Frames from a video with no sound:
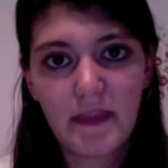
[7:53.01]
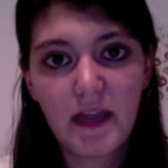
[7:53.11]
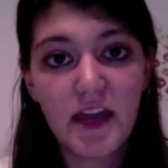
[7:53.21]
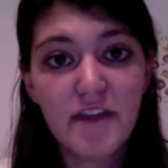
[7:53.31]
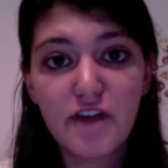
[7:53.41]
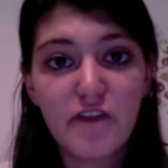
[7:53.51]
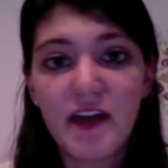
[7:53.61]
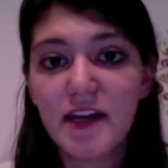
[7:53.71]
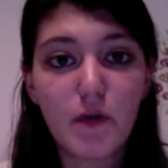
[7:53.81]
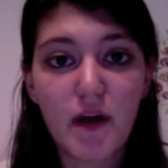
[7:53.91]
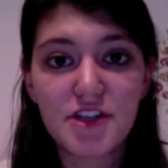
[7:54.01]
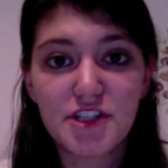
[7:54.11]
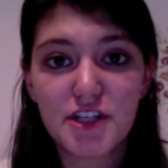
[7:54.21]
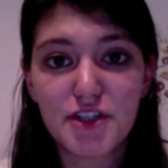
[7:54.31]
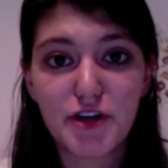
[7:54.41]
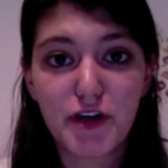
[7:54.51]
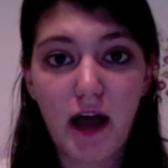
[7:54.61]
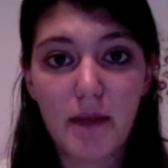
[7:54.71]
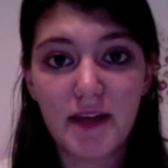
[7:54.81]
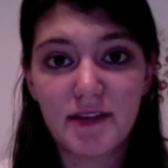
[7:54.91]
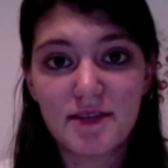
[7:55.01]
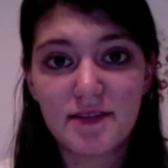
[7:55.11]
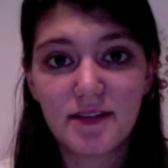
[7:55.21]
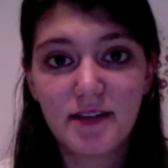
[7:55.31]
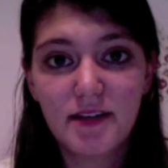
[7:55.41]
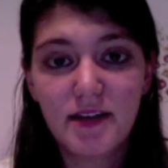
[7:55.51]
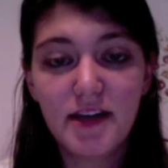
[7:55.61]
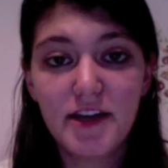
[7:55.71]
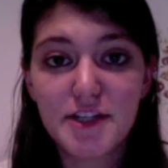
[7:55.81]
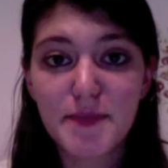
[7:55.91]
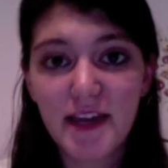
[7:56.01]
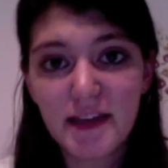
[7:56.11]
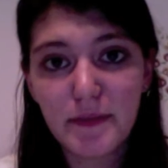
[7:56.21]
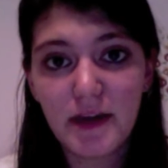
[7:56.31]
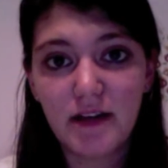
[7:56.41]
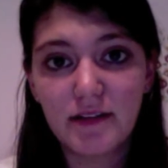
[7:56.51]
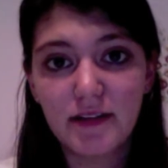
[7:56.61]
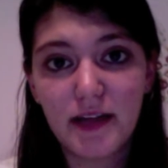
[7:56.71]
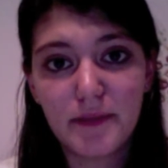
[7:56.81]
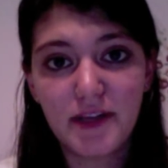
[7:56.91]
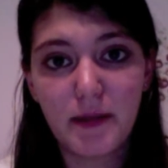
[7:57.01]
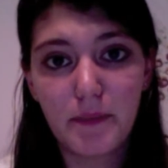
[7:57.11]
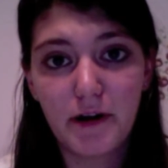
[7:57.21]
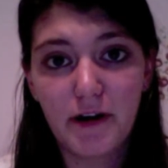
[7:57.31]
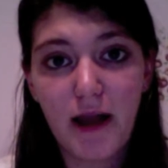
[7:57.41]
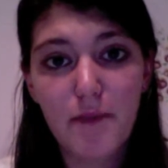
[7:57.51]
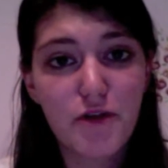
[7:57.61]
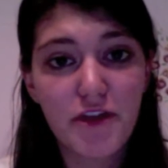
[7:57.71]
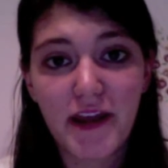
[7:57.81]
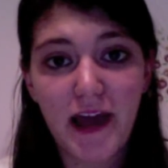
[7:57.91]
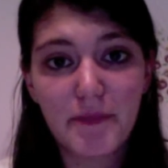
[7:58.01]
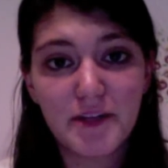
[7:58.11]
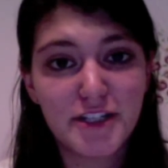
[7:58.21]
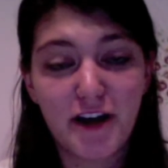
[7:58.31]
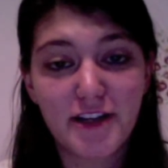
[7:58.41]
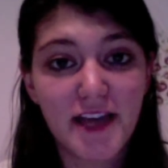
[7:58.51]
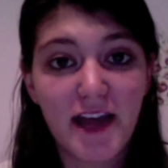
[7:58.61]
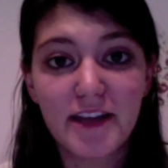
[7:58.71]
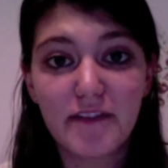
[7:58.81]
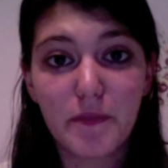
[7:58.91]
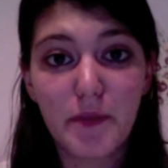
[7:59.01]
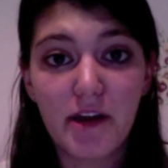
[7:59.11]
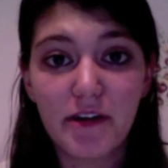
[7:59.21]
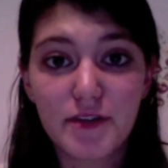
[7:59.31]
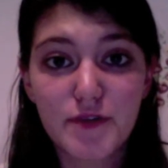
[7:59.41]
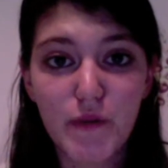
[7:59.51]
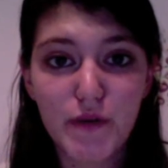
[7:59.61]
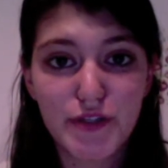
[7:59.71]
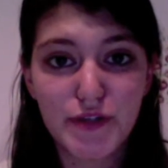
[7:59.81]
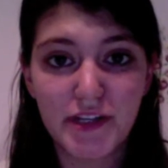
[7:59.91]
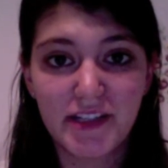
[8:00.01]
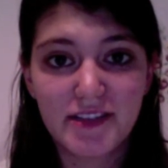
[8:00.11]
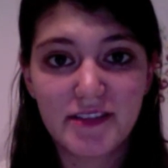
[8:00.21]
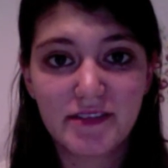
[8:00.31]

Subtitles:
If you have any questions or comments, here's my email and my number. I'm more than happy to talk to any of the parents or students.